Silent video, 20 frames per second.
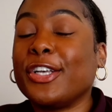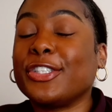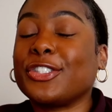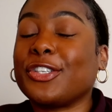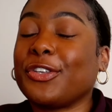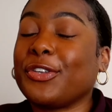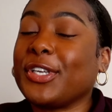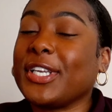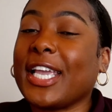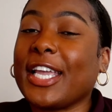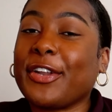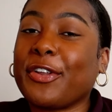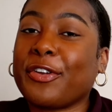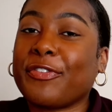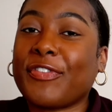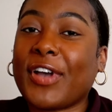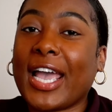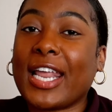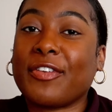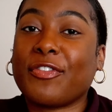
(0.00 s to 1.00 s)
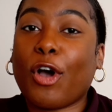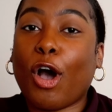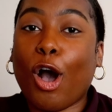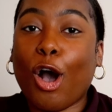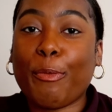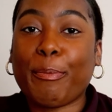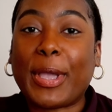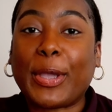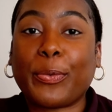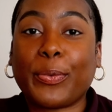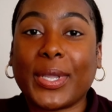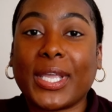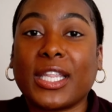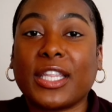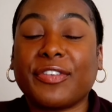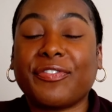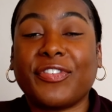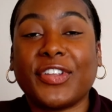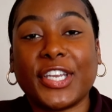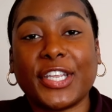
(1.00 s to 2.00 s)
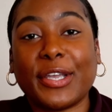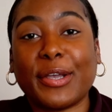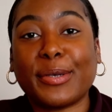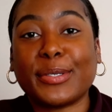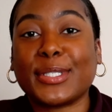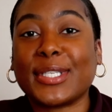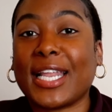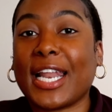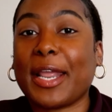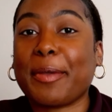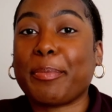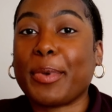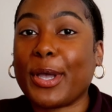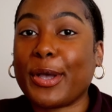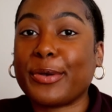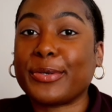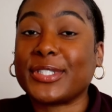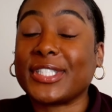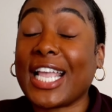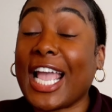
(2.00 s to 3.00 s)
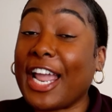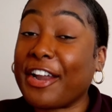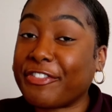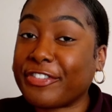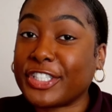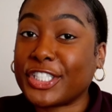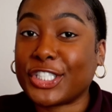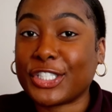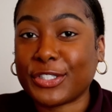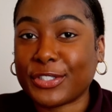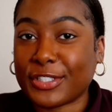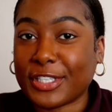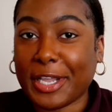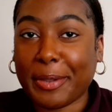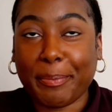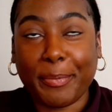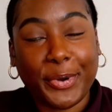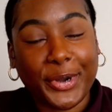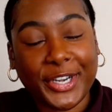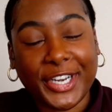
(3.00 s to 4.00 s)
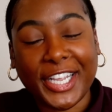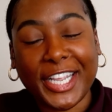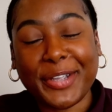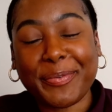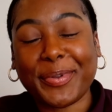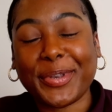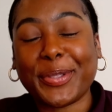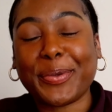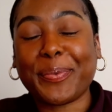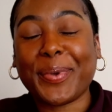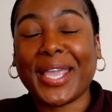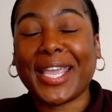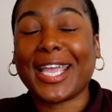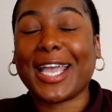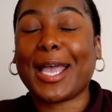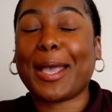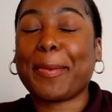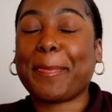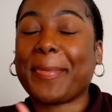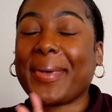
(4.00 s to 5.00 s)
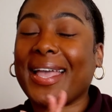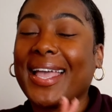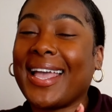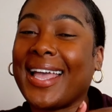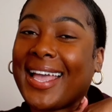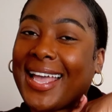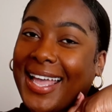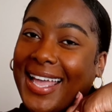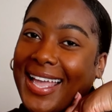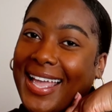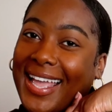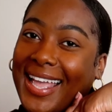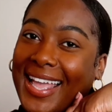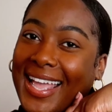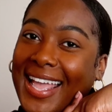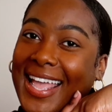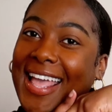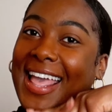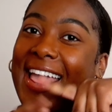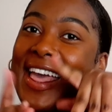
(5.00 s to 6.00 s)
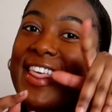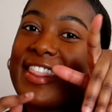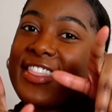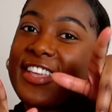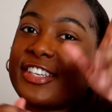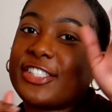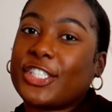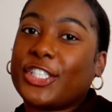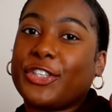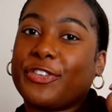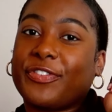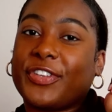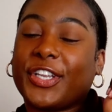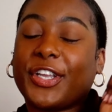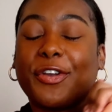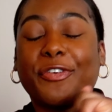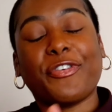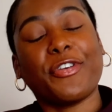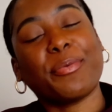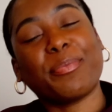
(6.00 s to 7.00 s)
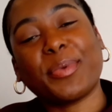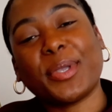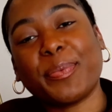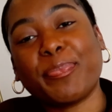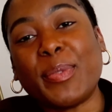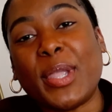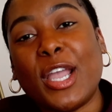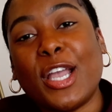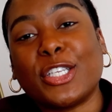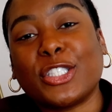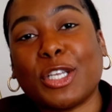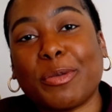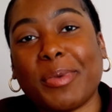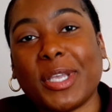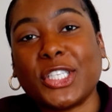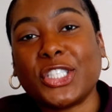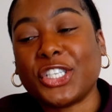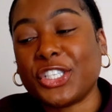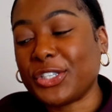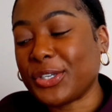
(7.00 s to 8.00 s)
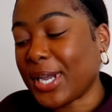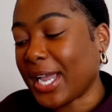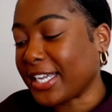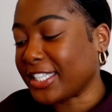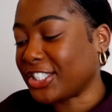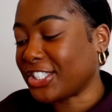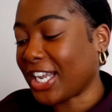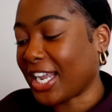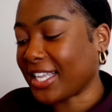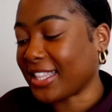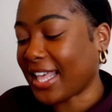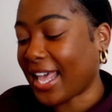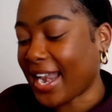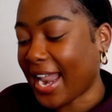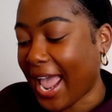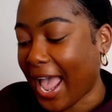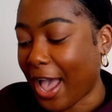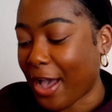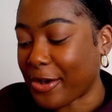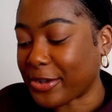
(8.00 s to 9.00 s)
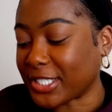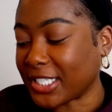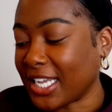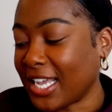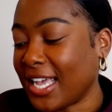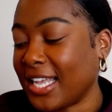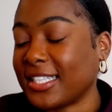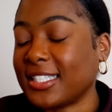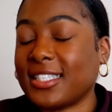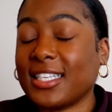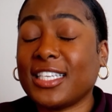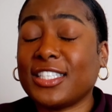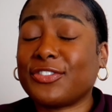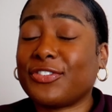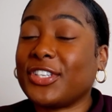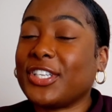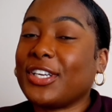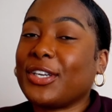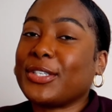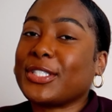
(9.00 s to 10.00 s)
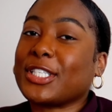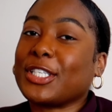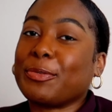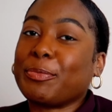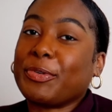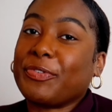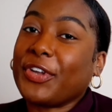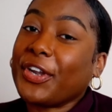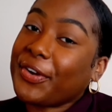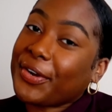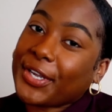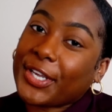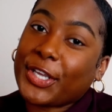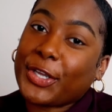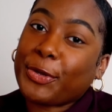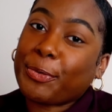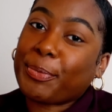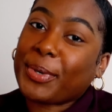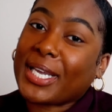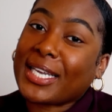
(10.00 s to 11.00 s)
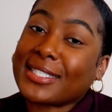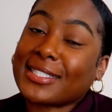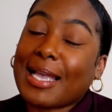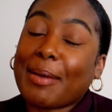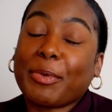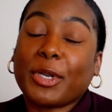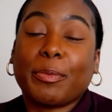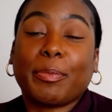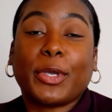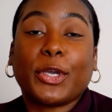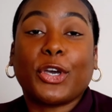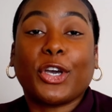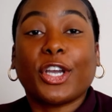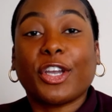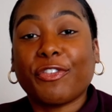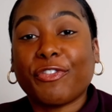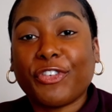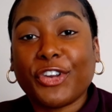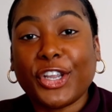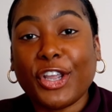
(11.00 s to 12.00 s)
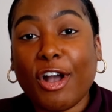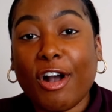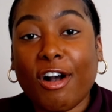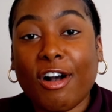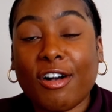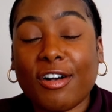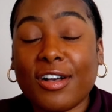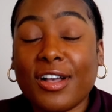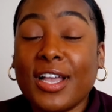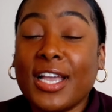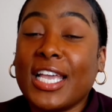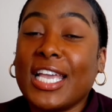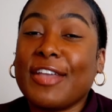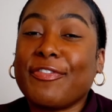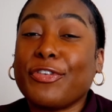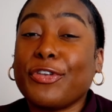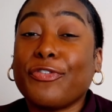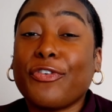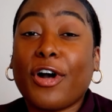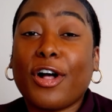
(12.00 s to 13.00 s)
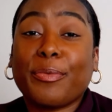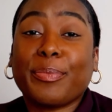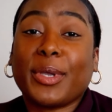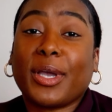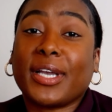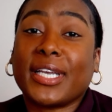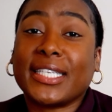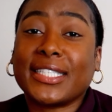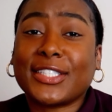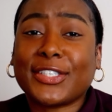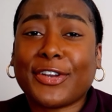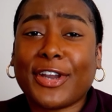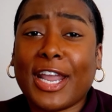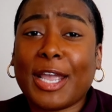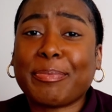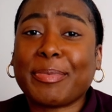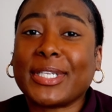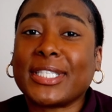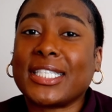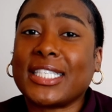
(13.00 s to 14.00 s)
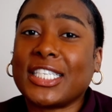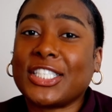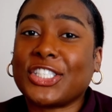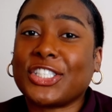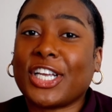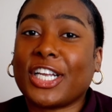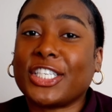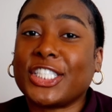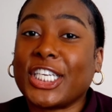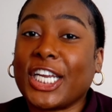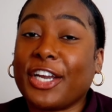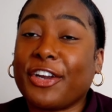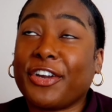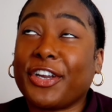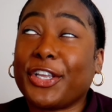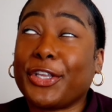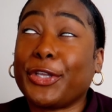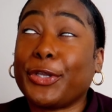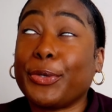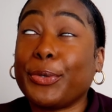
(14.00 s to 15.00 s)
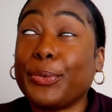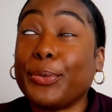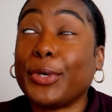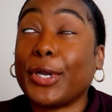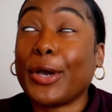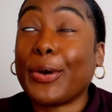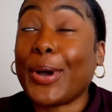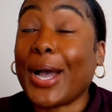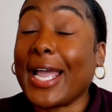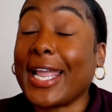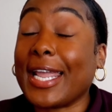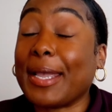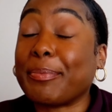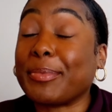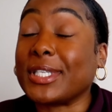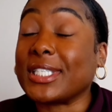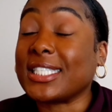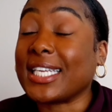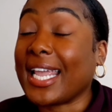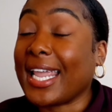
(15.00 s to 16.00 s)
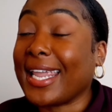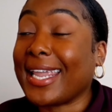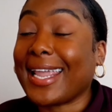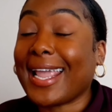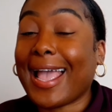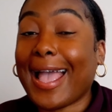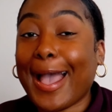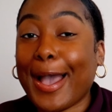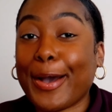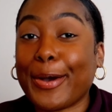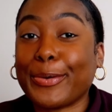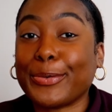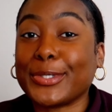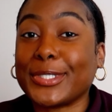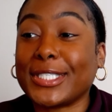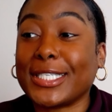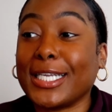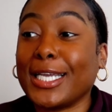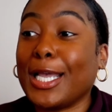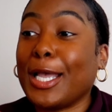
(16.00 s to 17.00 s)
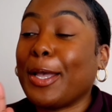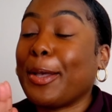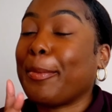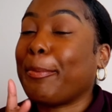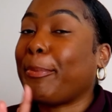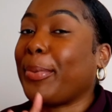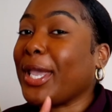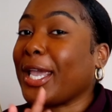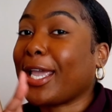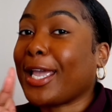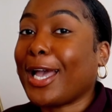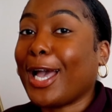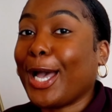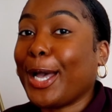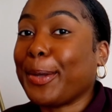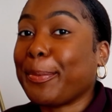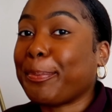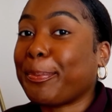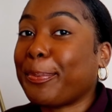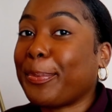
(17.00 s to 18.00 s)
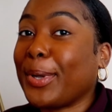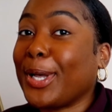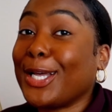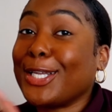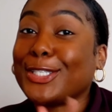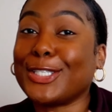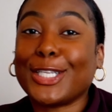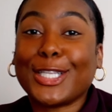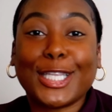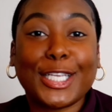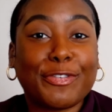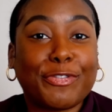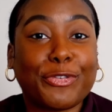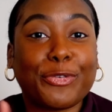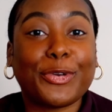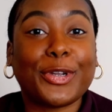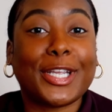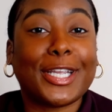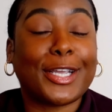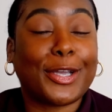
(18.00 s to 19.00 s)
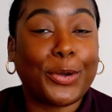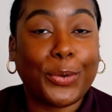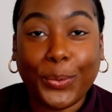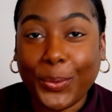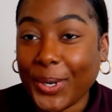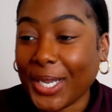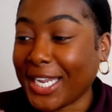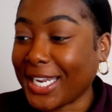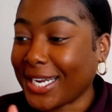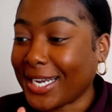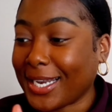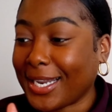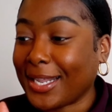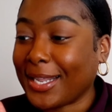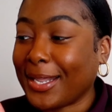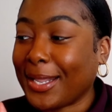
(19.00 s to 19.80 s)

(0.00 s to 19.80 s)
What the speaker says: so you can get notified of all my weekly videos that I post every Tuesday morning when you wake up. There's a new video from me, so make sure you guys check that out. Today's video is going to be very cute because I'm going to be cooking for y'all. If you follow me on Instagram at tanisha.cherry, you know I am the takeout, pick up, delivery queen.